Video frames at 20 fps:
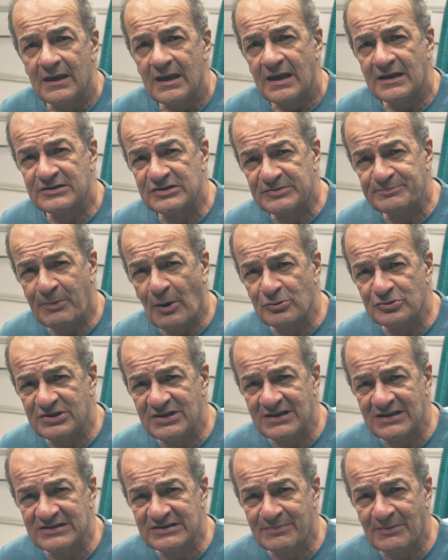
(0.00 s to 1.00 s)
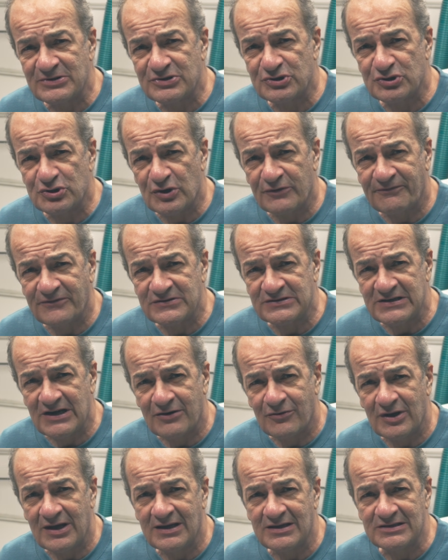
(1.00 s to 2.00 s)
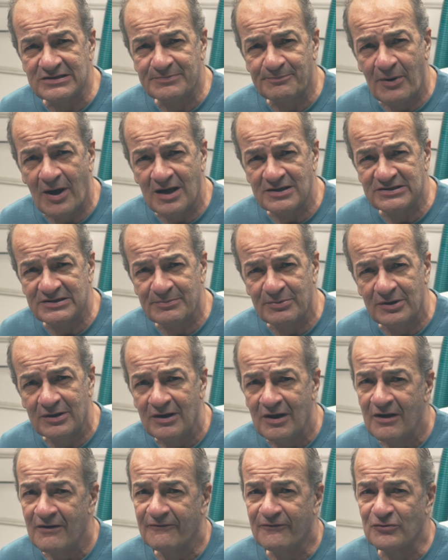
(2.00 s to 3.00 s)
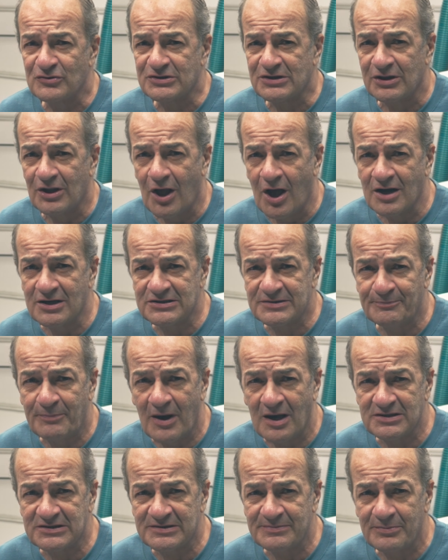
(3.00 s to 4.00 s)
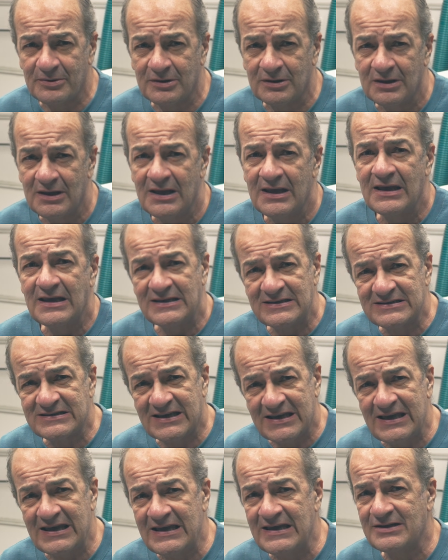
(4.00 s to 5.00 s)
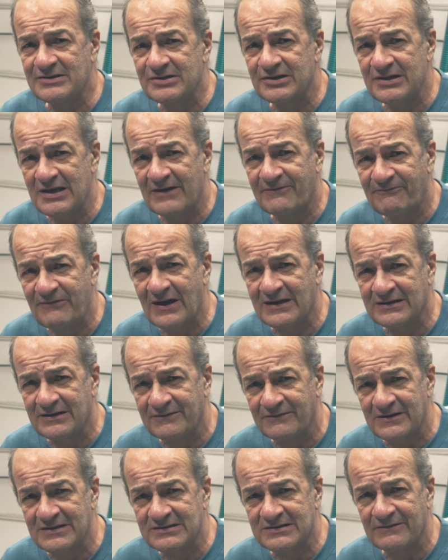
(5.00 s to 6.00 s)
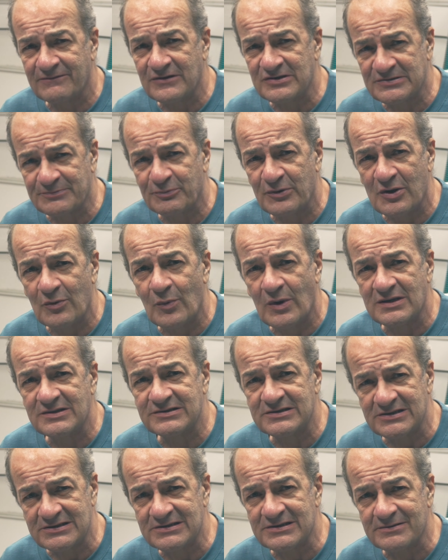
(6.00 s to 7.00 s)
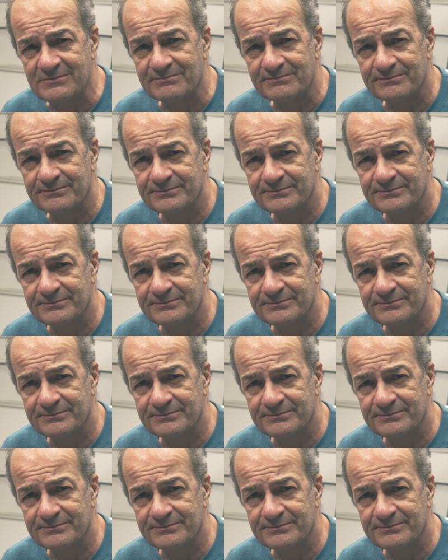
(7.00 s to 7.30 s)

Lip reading: Exposing as much surface area as possible for as long as possible is key to the effectiveness of the SpringWell system.